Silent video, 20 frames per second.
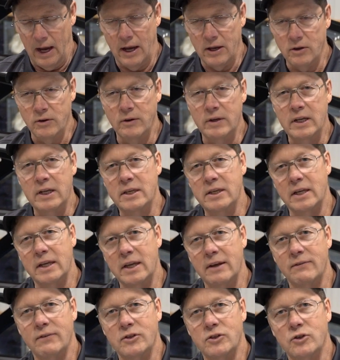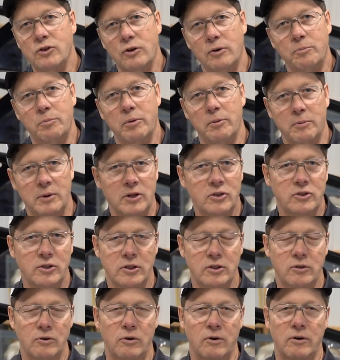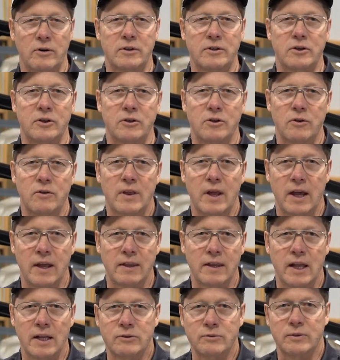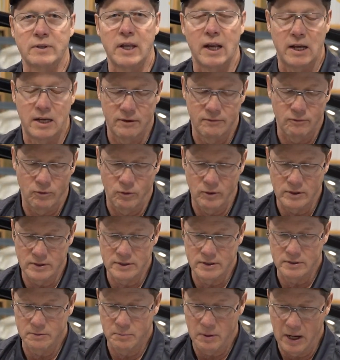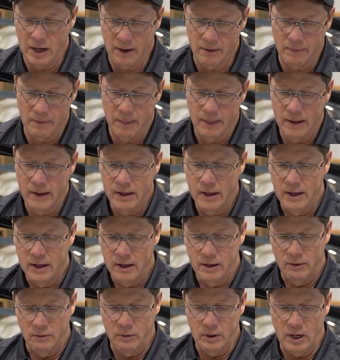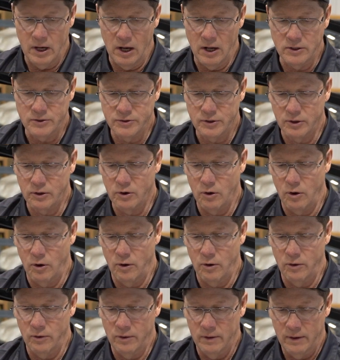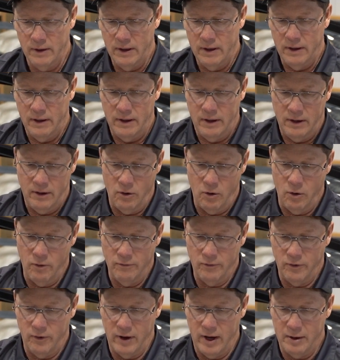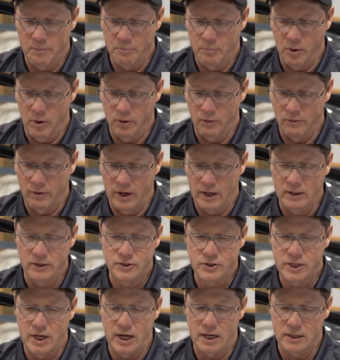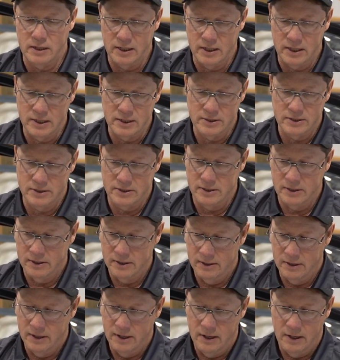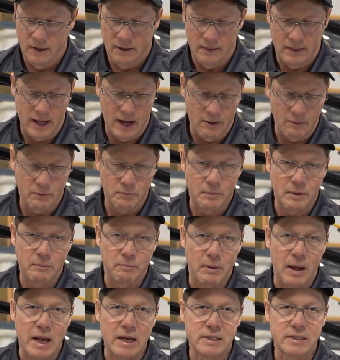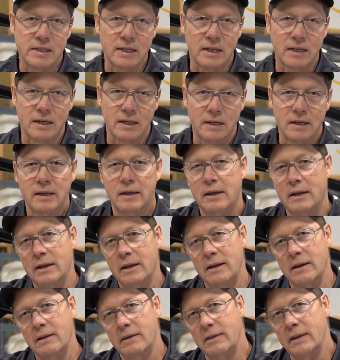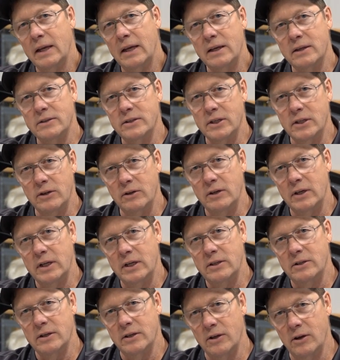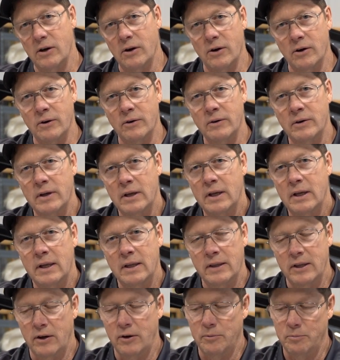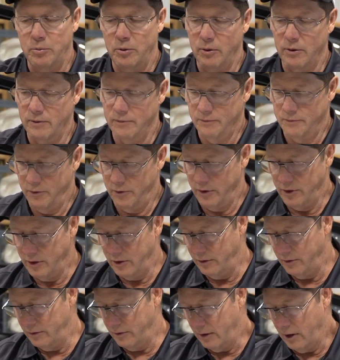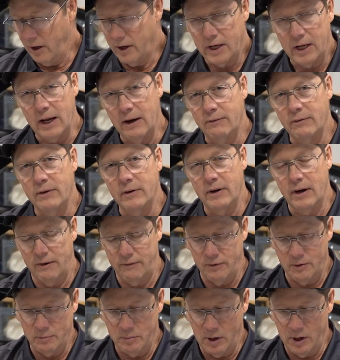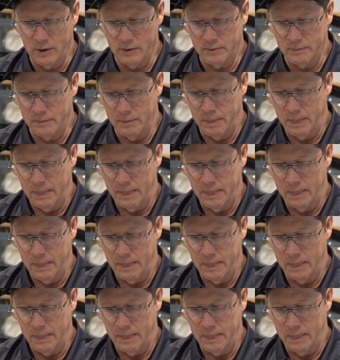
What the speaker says: You need to give us your permission in order to do that, and that's what that invoice is about. We also go over a boat rental checklist. That would be basic things that you need to know that are important for you on every boat.